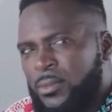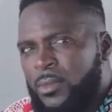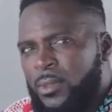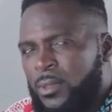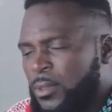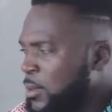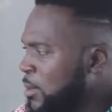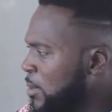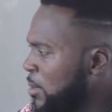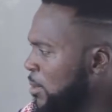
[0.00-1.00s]

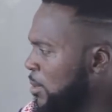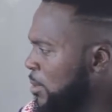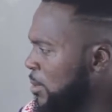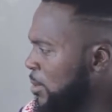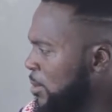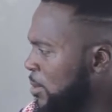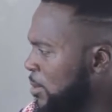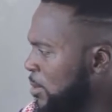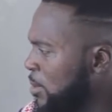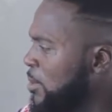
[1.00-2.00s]

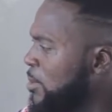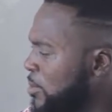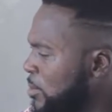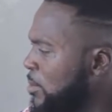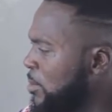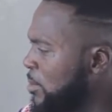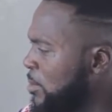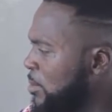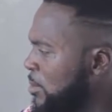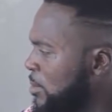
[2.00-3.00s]

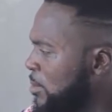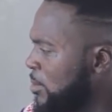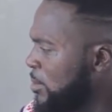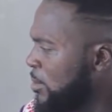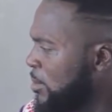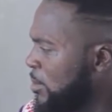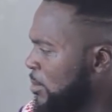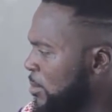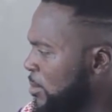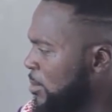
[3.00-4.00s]

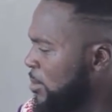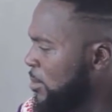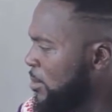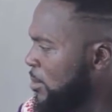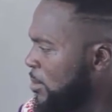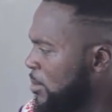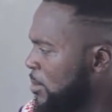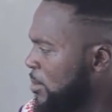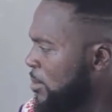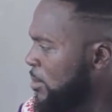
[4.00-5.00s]

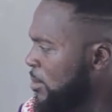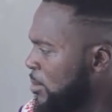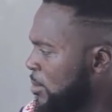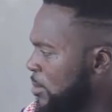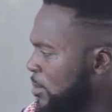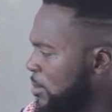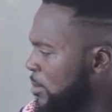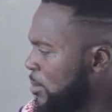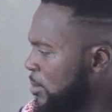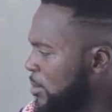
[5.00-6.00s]

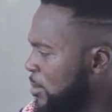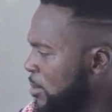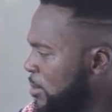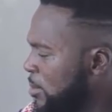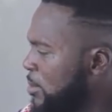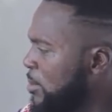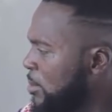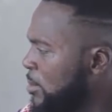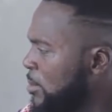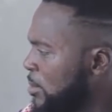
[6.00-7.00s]

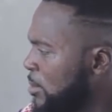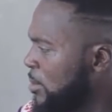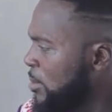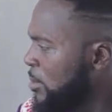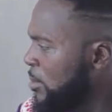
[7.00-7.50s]
(silent)